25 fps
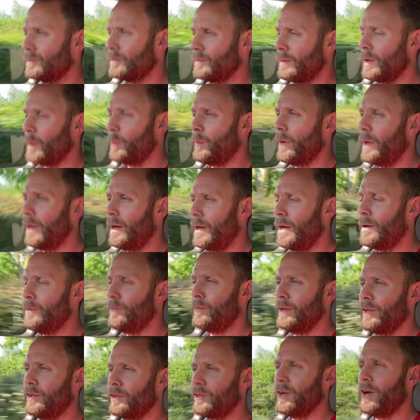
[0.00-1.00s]
But
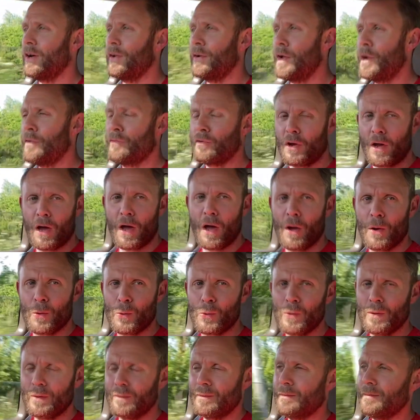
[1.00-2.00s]
hopefully it's got enough go
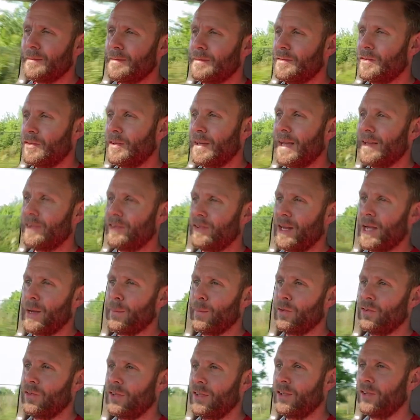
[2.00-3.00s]
to get to the
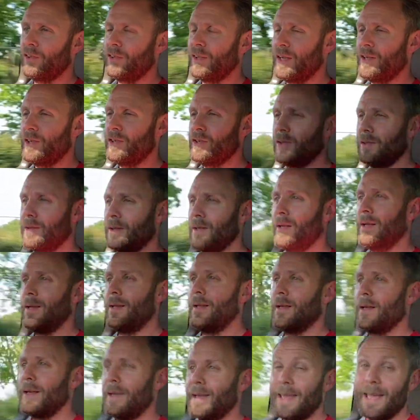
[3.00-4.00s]
MOT station,
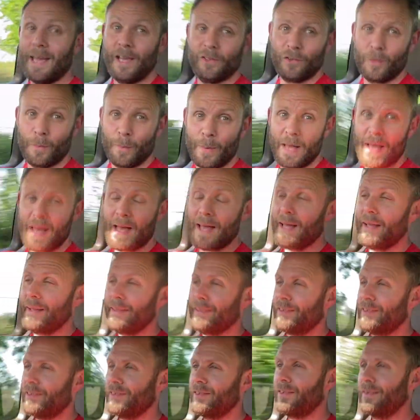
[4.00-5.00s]
get us a
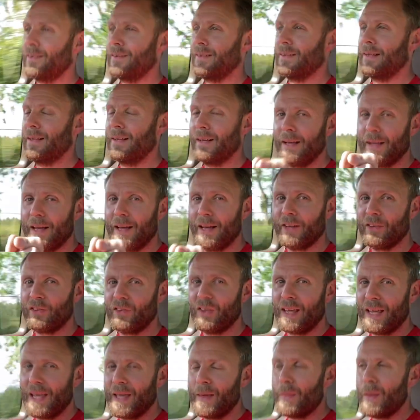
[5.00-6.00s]
pass, a
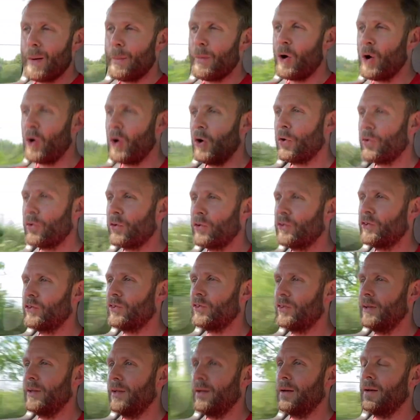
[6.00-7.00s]
tick in the box,
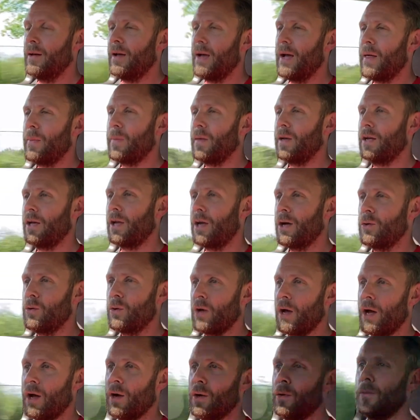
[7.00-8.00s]
and then a
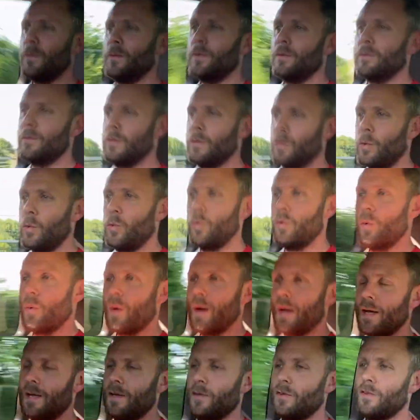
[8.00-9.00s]
go-go all the
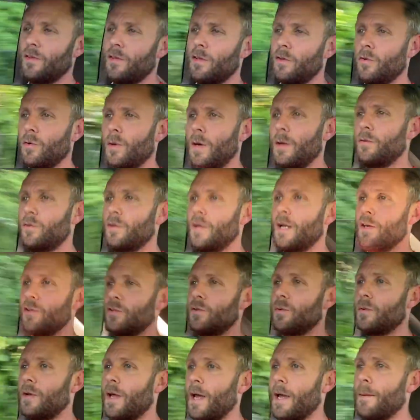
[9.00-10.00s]
way to the Toyota
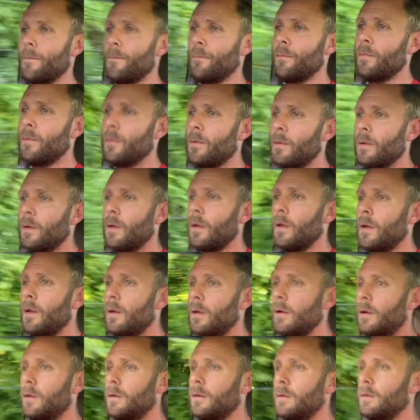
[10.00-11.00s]
National Day.
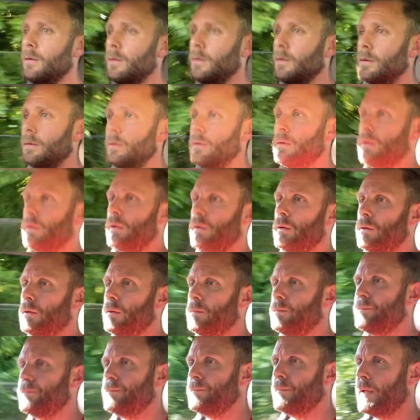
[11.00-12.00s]
Oh,
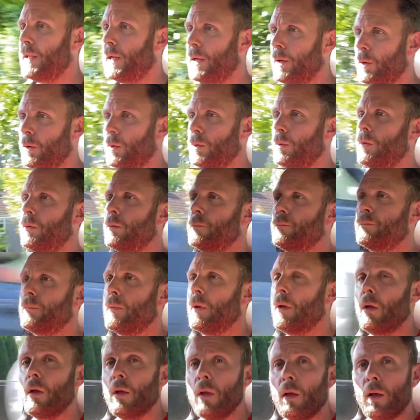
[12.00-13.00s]
hello.
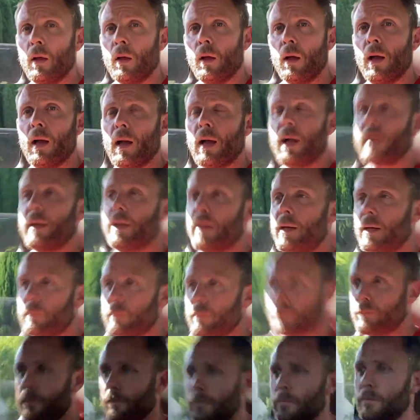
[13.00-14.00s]

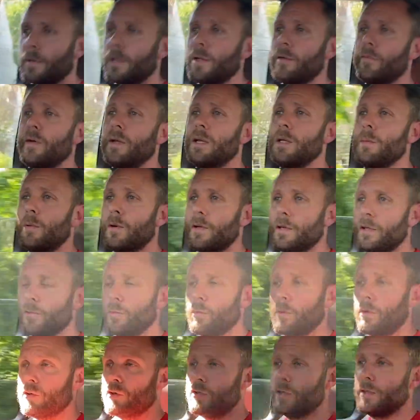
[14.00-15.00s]
And if anybody's watching